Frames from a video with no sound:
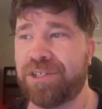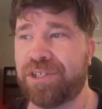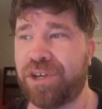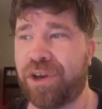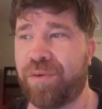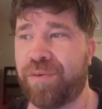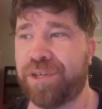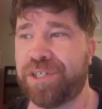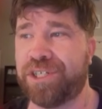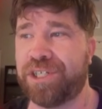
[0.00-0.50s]
So
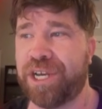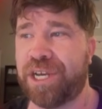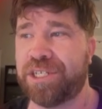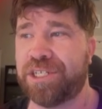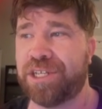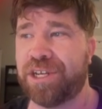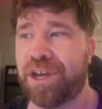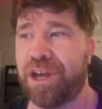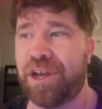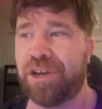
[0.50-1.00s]
I want you guys
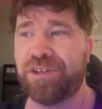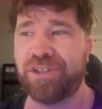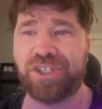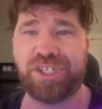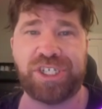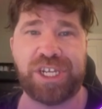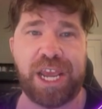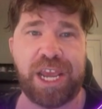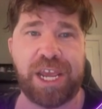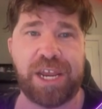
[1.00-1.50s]
to
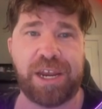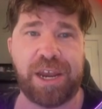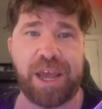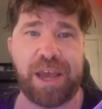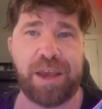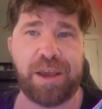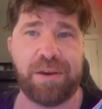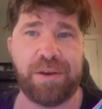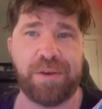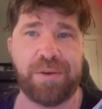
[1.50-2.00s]
understand
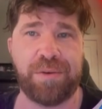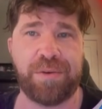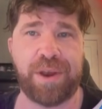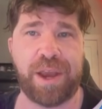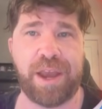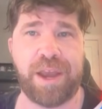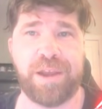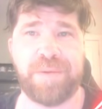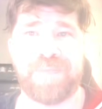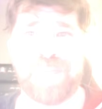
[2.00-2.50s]
that,
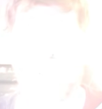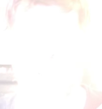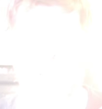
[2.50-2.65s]
okay?